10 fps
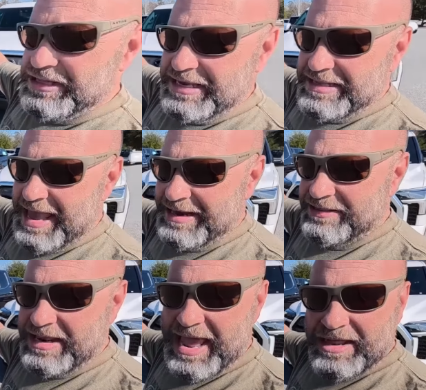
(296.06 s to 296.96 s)
a tech
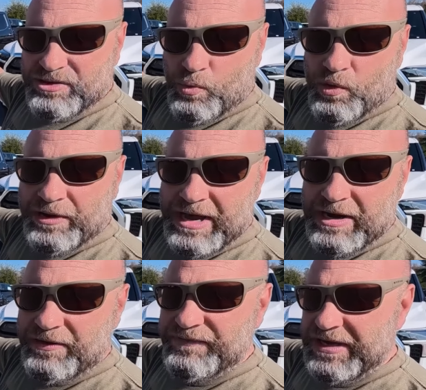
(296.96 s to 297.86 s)
that has to work on
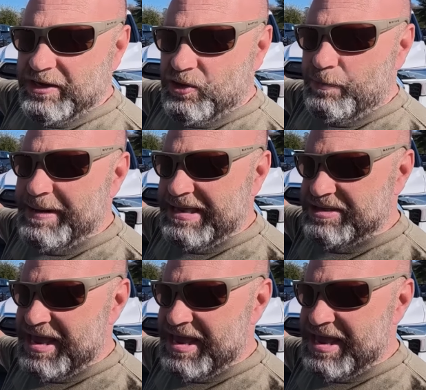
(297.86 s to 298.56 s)
our vehicle based